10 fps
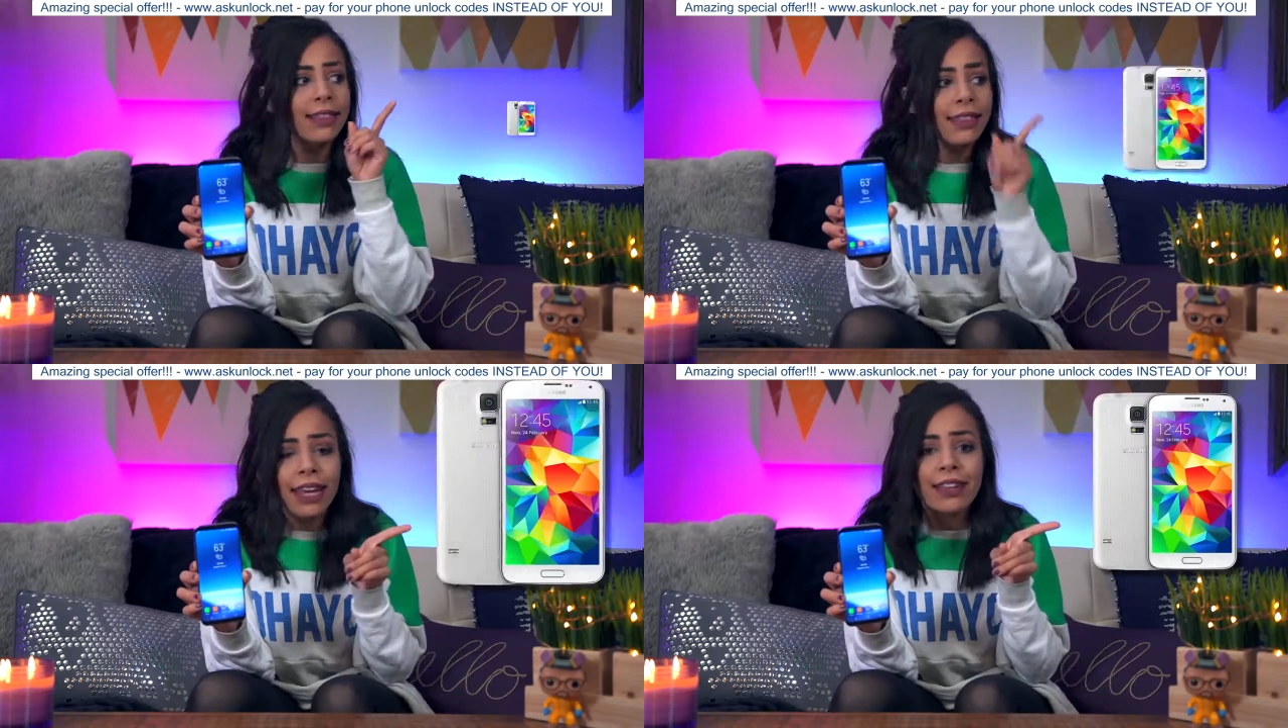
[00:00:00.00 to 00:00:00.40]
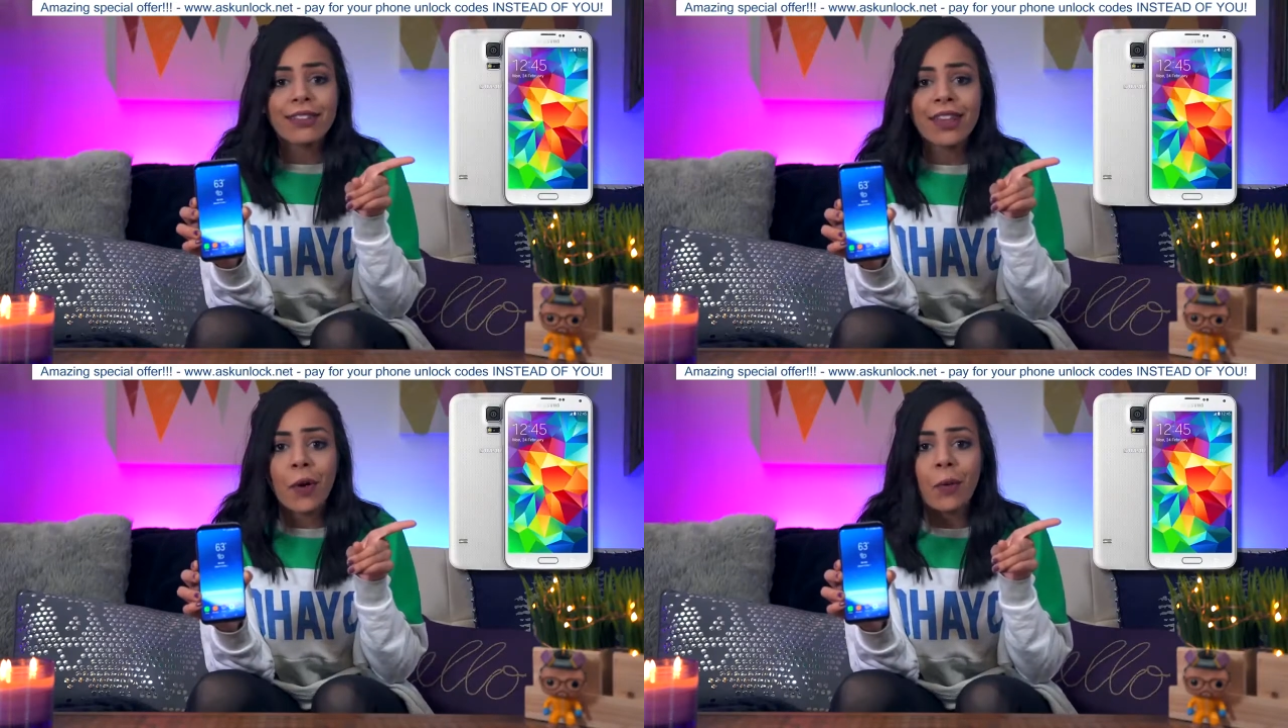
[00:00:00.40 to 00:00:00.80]

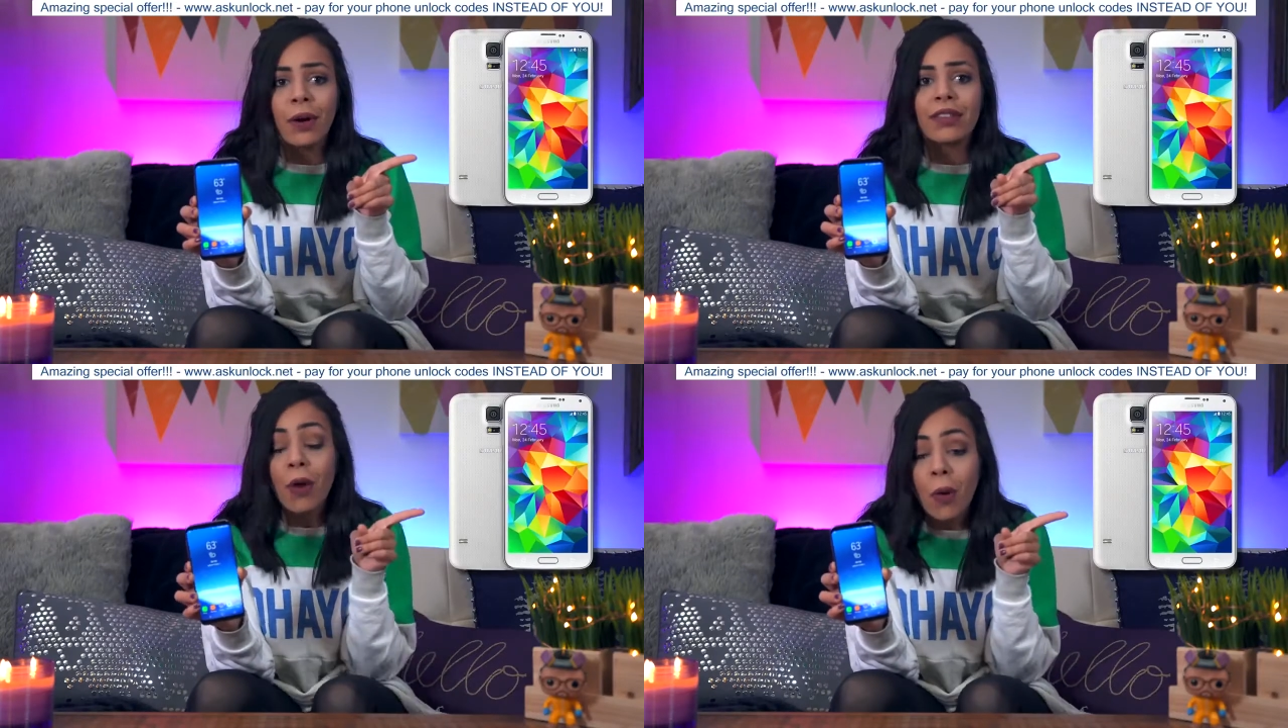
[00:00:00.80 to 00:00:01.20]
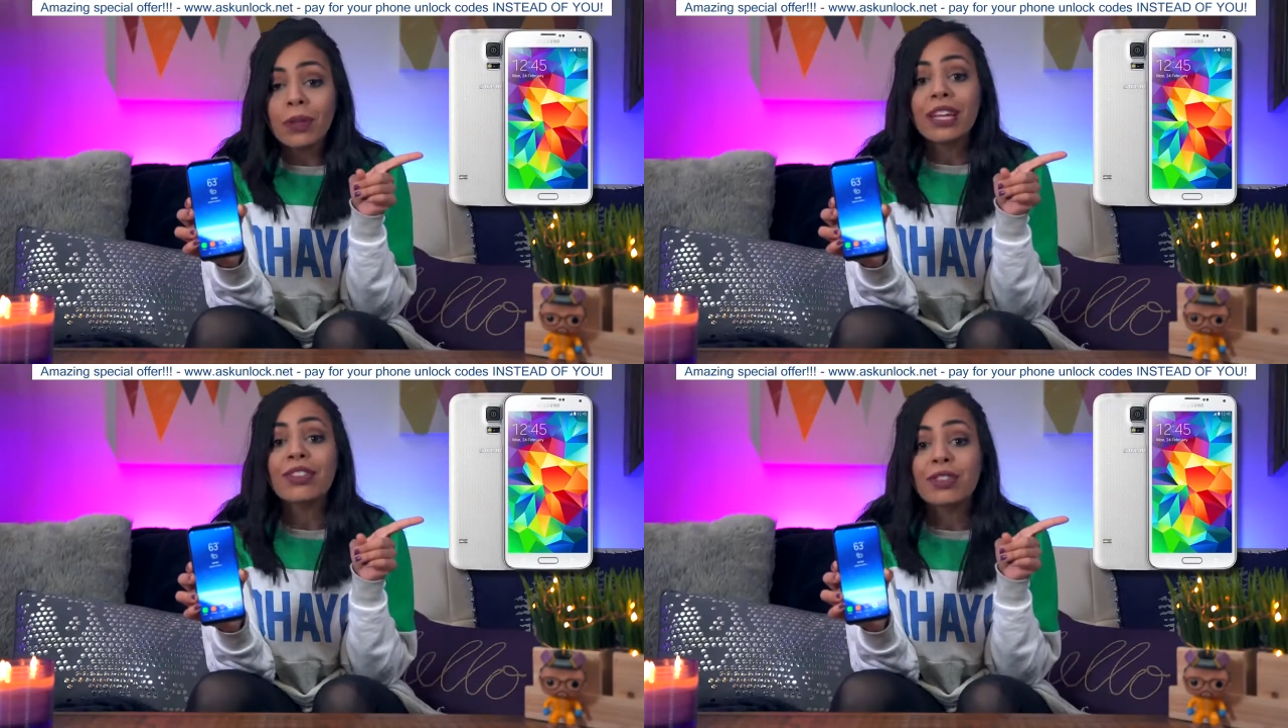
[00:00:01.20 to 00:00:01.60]
this was
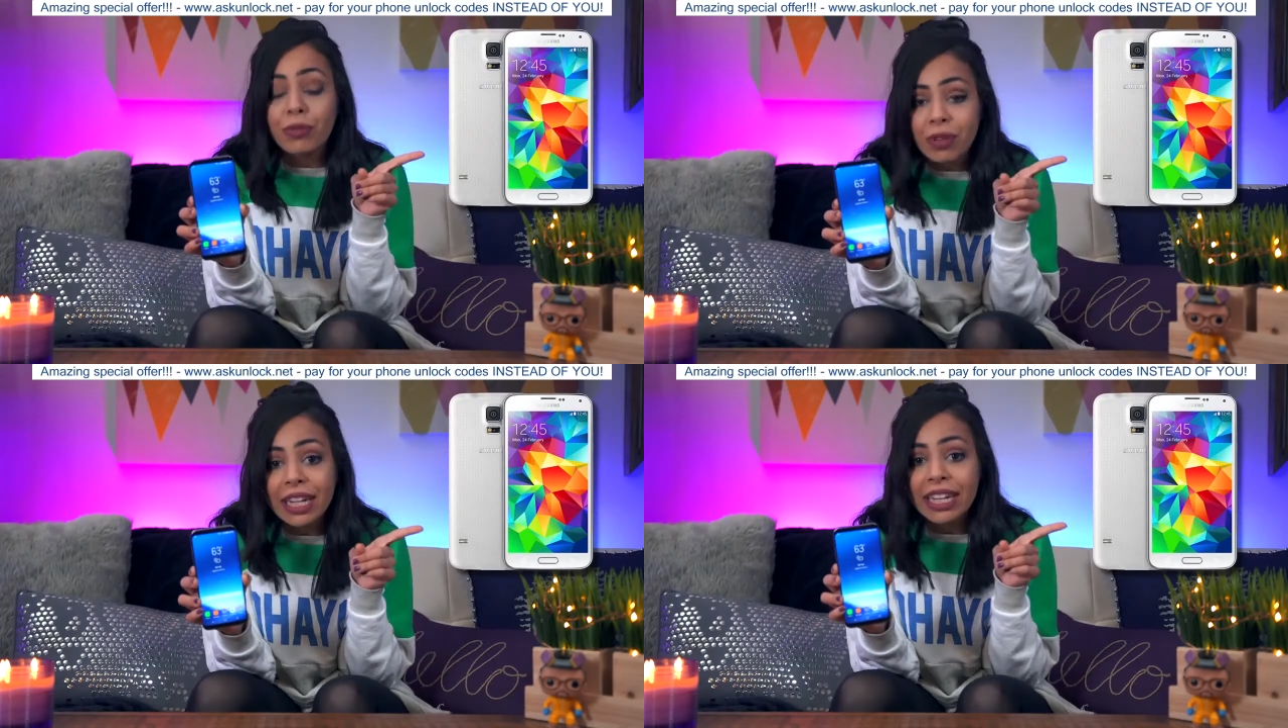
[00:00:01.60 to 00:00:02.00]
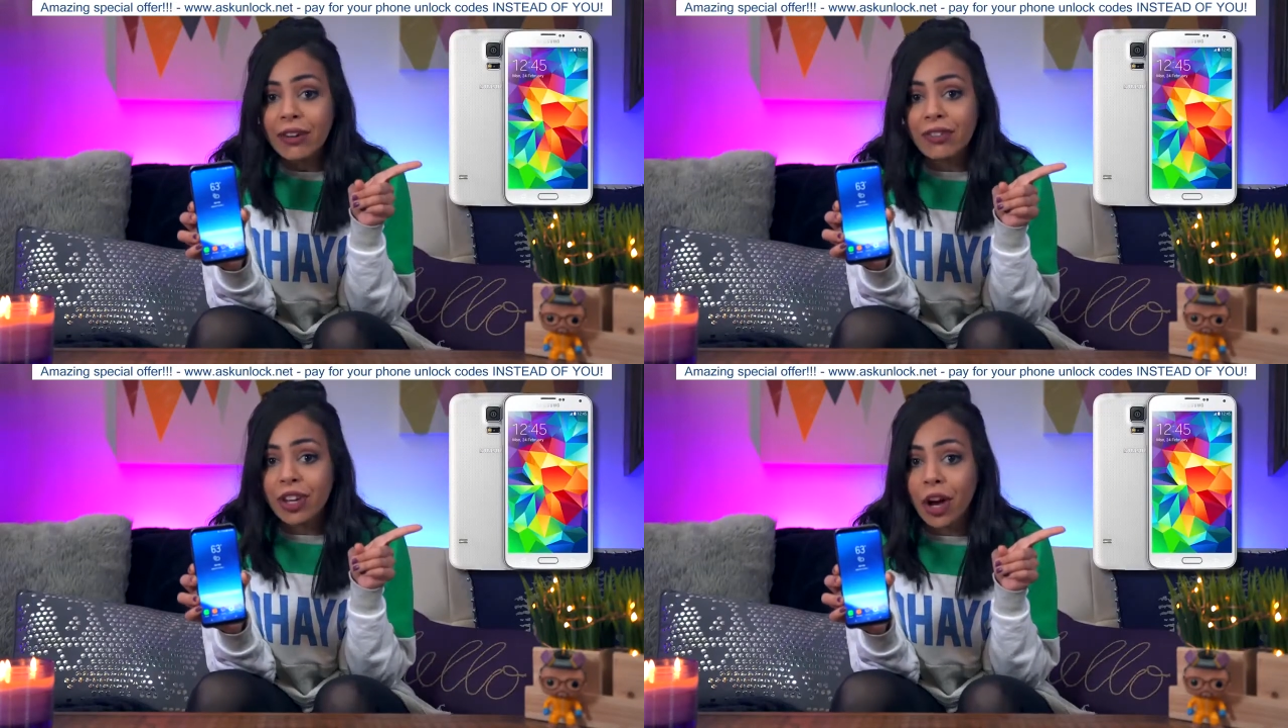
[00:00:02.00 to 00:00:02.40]
only 3
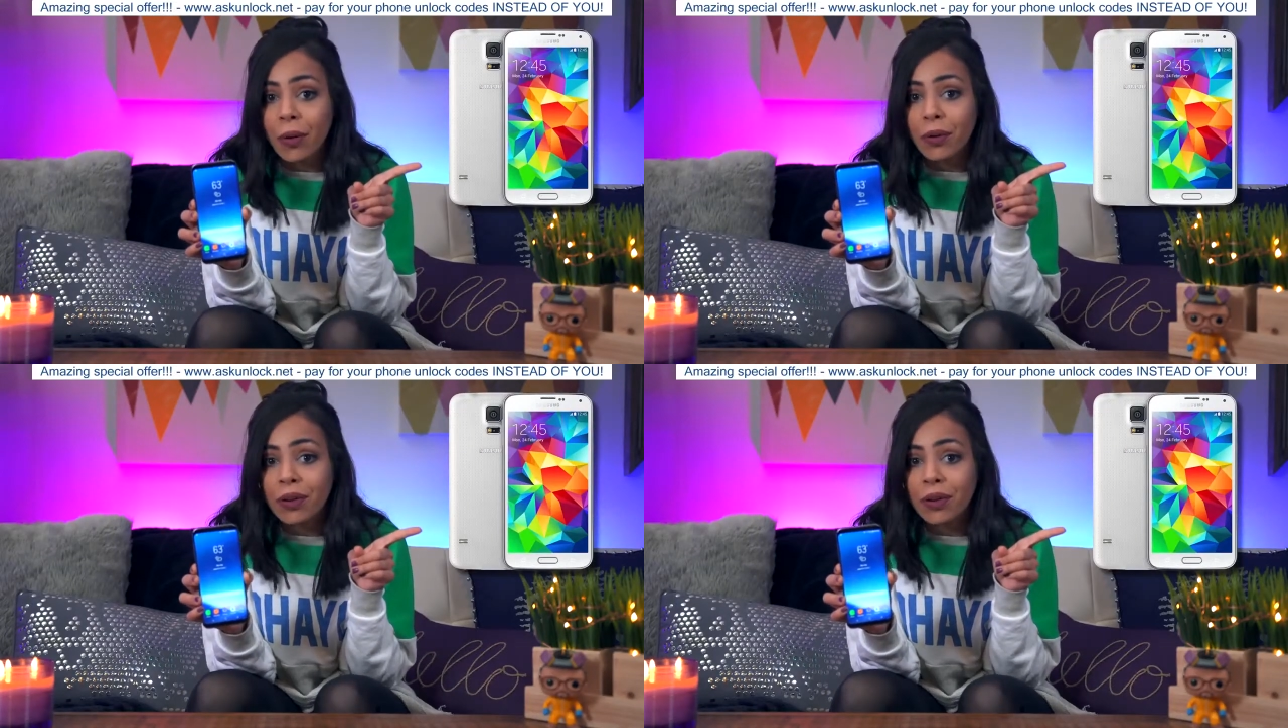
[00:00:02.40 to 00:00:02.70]
years ago.